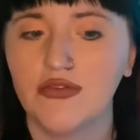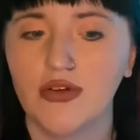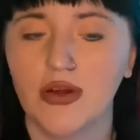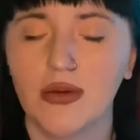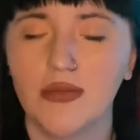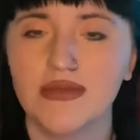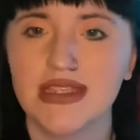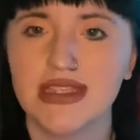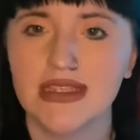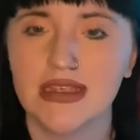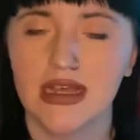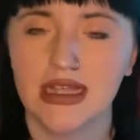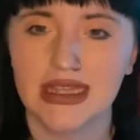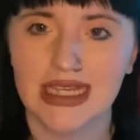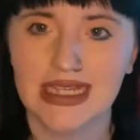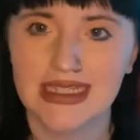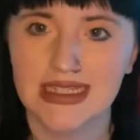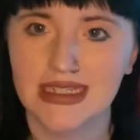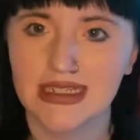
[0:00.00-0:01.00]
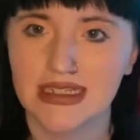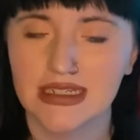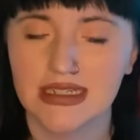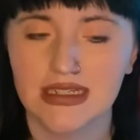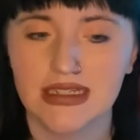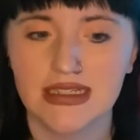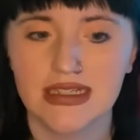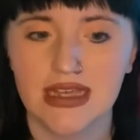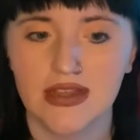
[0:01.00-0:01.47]
from
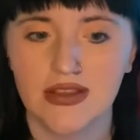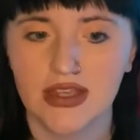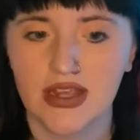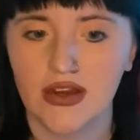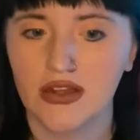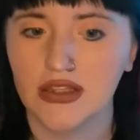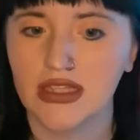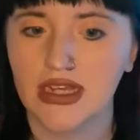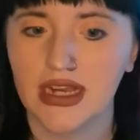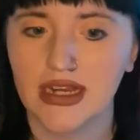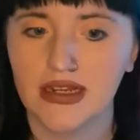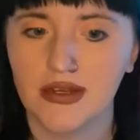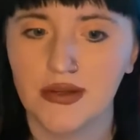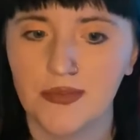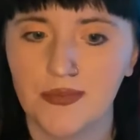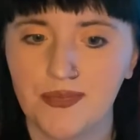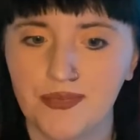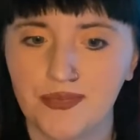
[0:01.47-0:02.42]
Lexington, South Carolina.